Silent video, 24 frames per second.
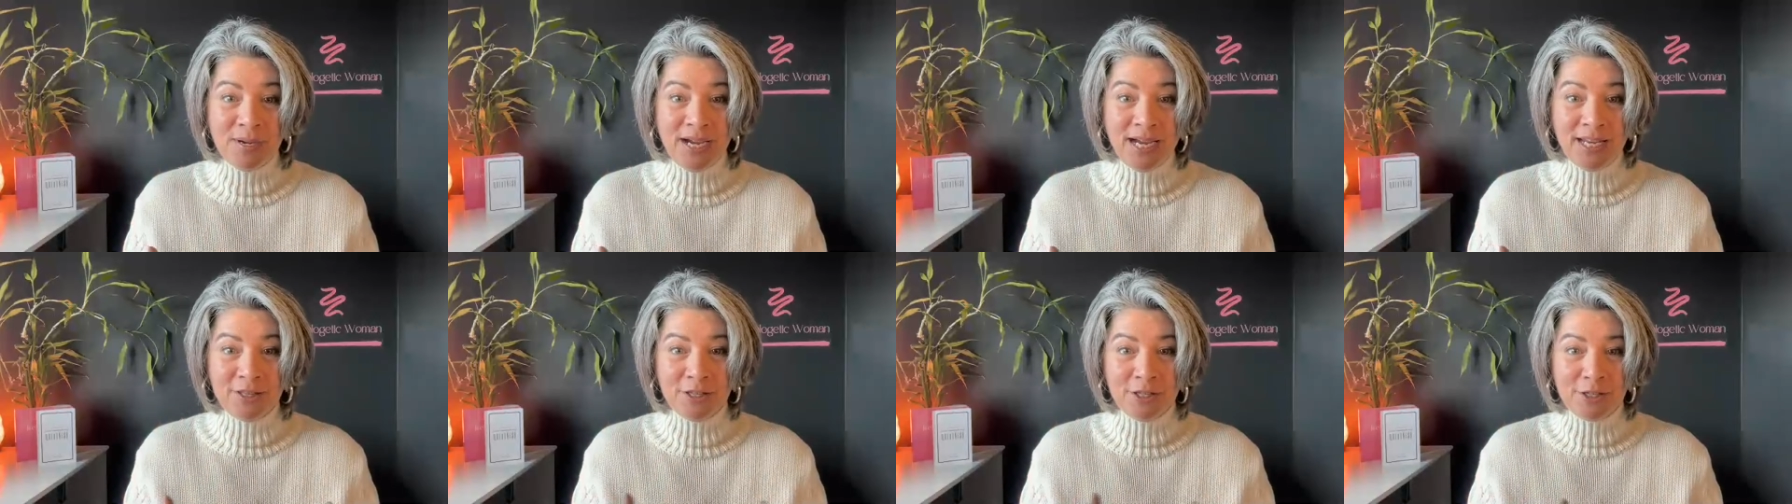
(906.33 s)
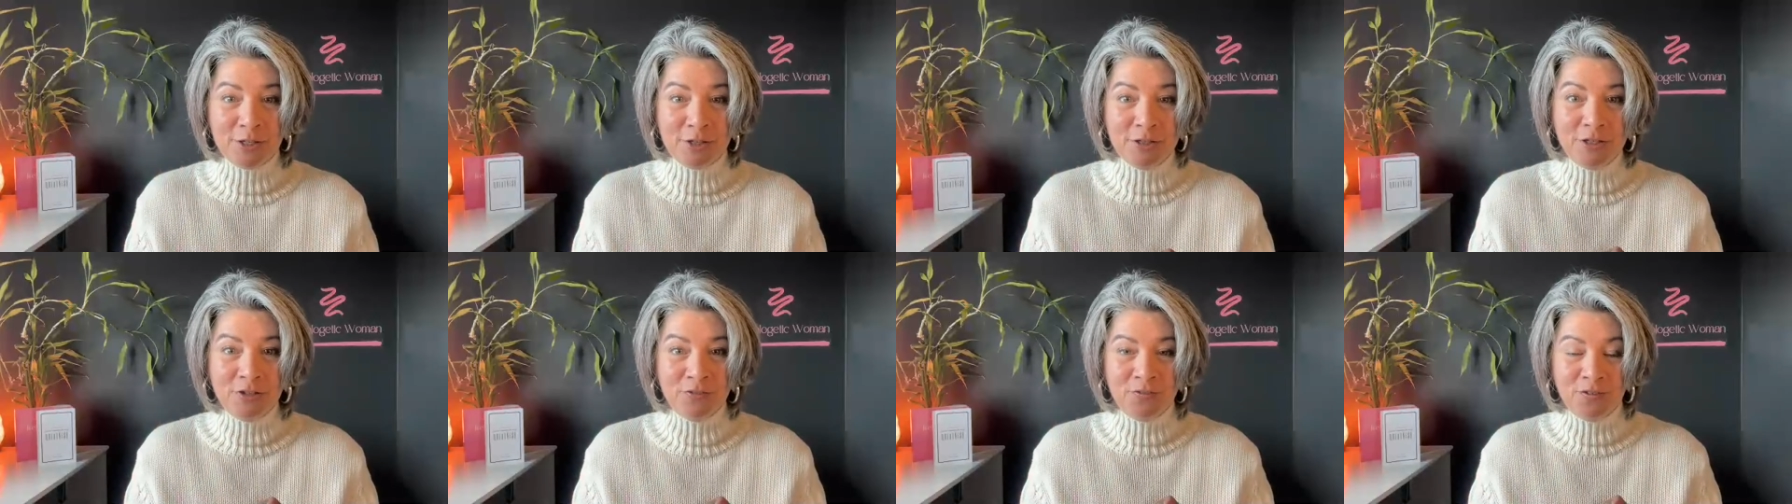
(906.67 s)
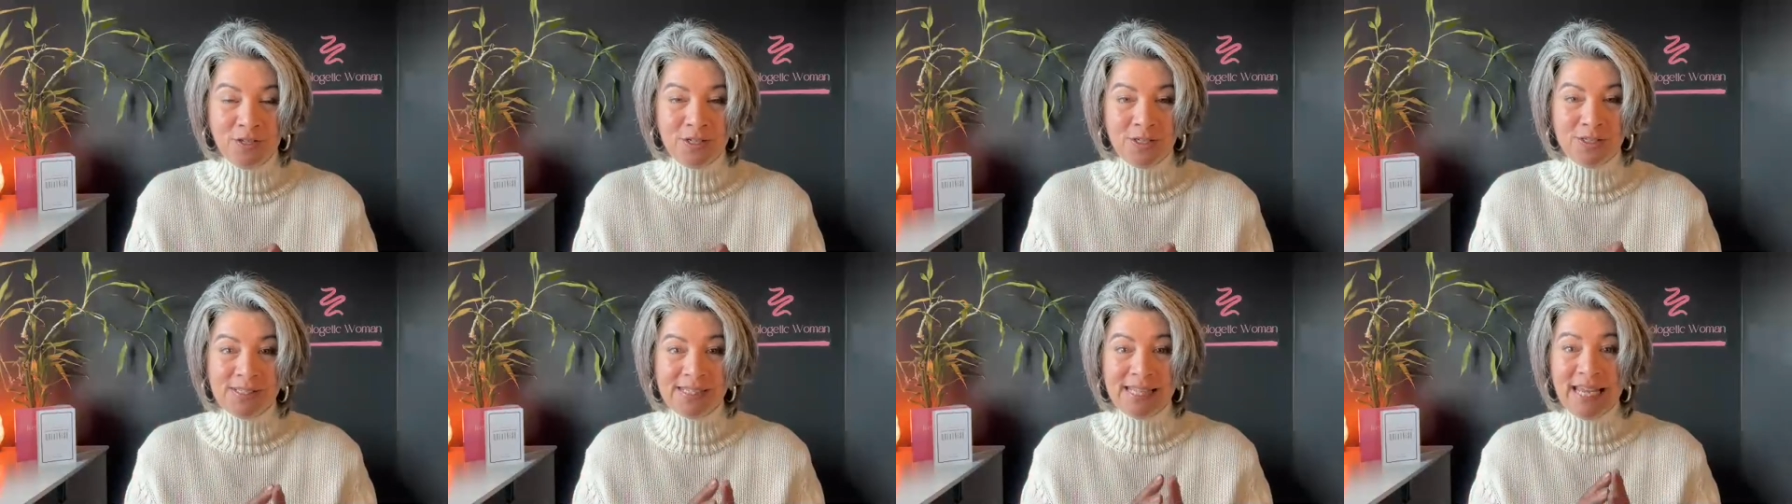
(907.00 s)
by the
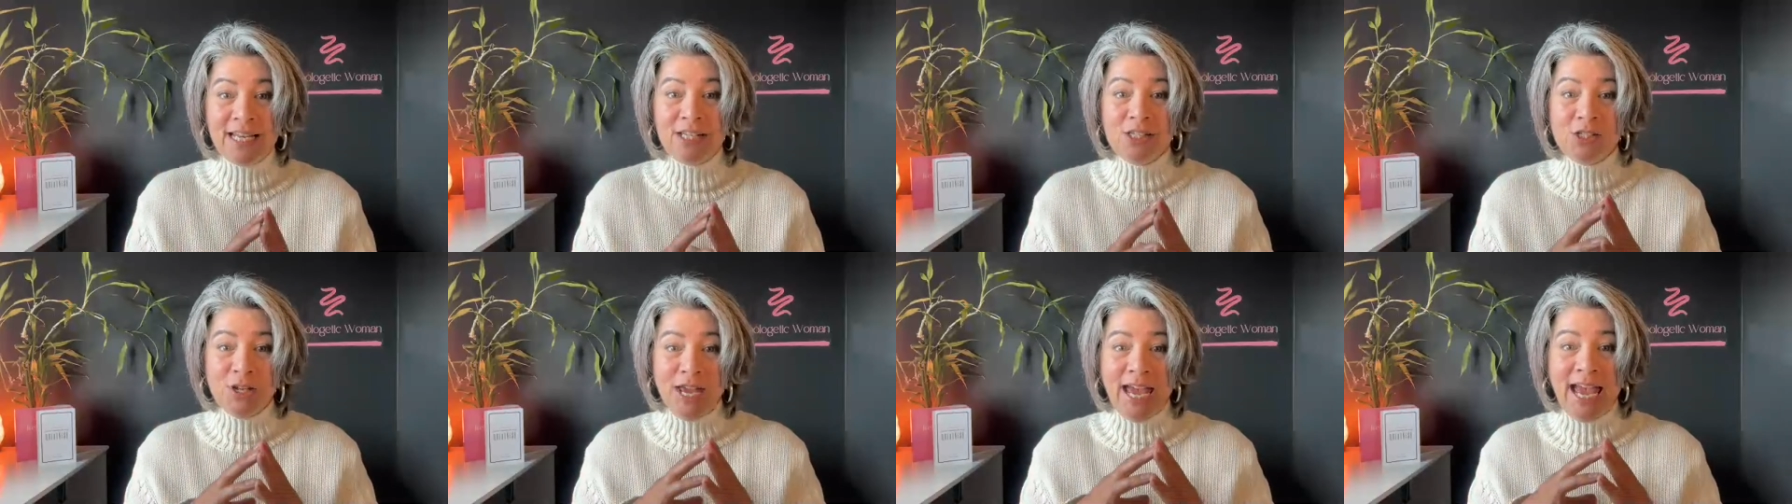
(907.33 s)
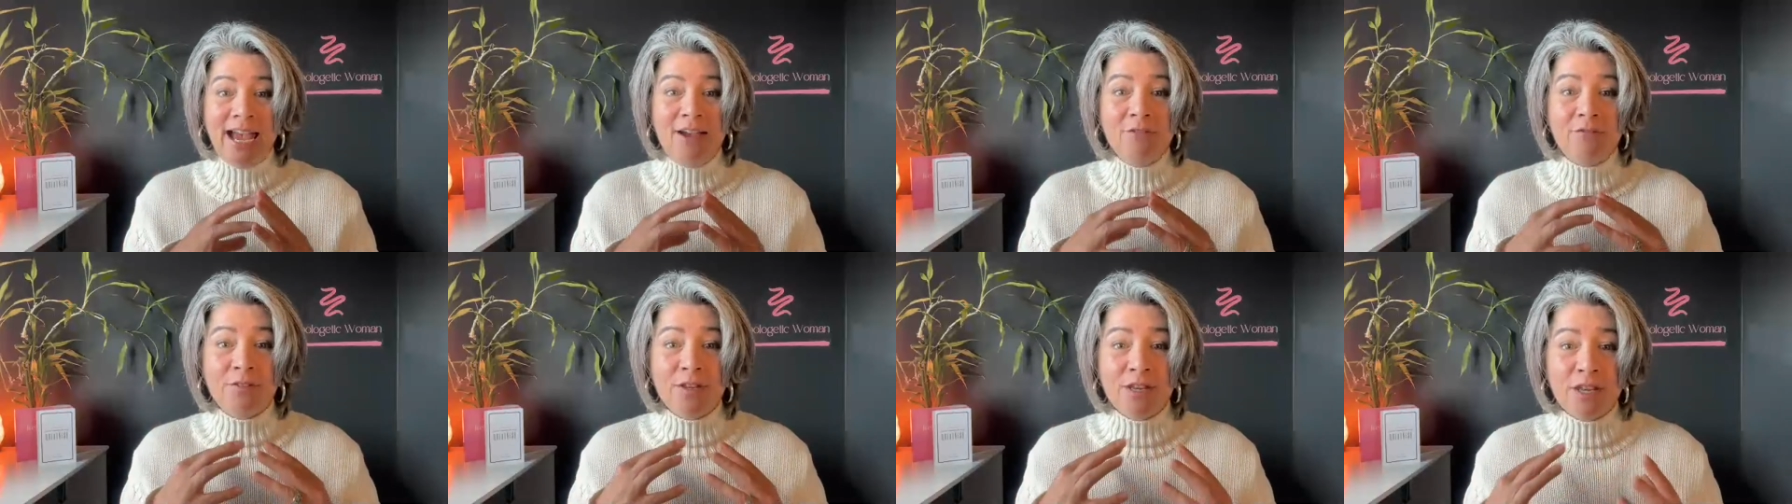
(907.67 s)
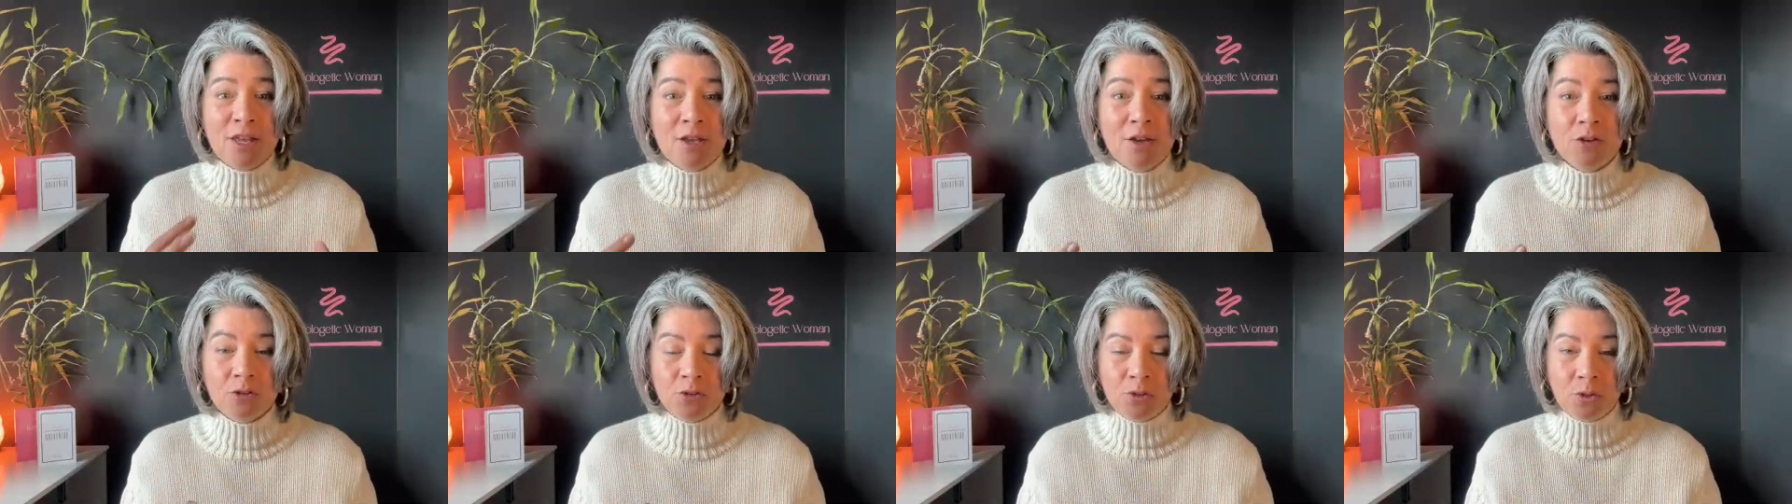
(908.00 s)
universe and to have new